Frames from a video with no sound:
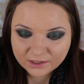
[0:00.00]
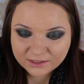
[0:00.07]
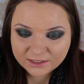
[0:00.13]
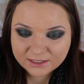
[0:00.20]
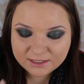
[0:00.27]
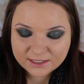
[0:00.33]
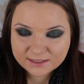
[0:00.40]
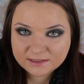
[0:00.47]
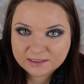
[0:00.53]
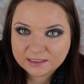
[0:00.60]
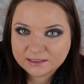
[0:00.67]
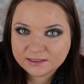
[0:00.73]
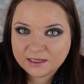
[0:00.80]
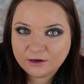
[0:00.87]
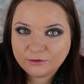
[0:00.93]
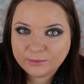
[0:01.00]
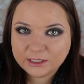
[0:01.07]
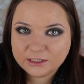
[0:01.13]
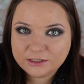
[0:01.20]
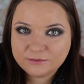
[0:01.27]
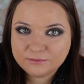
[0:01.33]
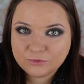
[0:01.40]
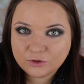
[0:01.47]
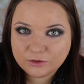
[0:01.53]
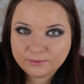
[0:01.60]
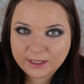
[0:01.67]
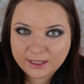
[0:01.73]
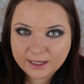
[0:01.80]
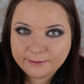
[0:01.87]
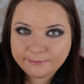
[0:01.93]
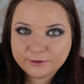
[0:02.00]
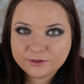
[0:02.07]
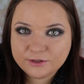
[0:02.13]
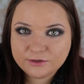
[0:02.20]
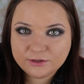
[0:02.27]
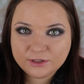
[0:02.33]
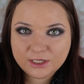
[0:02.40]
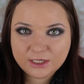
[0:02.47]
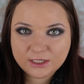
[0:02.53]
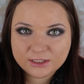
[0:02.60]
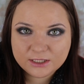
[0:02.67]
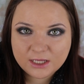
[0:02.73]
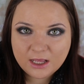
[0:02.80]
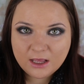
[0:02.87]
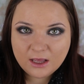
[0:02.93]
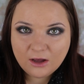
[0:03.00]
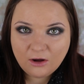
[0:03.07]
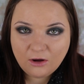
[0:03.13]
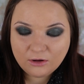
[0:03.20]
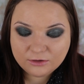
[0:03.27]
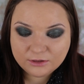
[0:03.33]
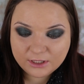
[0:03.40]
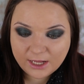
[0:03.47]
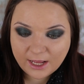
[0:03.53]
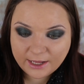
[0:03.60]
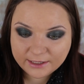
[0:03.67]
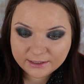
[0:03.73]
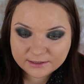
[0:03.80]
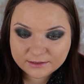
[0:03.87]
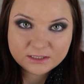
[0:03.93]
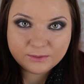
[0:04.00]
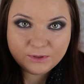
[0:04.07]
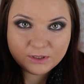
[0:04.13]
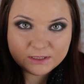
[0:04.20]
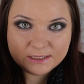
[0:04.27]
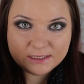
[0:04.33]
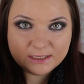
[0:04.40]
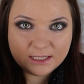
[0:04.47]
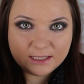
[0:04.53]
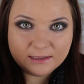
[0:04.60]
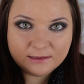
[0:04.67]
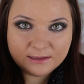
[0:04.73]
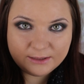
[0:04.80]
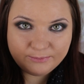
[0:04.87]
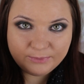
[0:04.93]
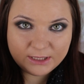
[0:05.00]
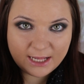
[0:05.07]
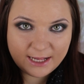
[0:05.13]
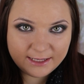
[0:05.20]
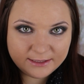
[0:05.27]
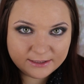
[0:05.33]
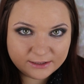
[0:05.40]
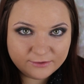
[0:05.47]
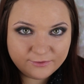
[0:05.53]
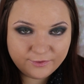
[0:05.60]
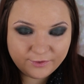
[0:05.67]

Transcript: and then assess how much more makeup do you need on the eyes. So I'm using a lip liner